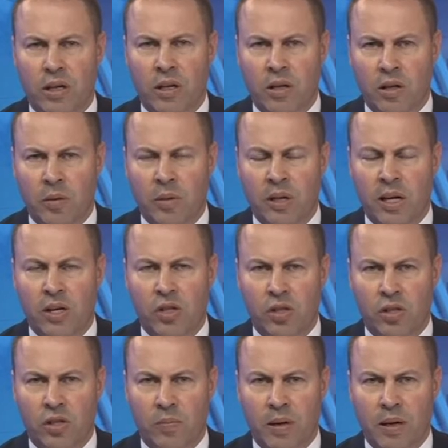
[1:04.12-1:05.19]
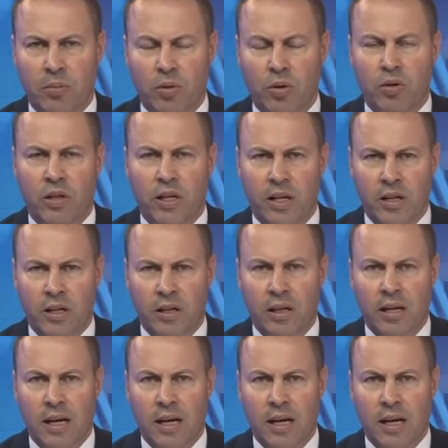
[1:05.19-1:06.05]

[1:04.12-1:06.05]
accommodation to people who need it,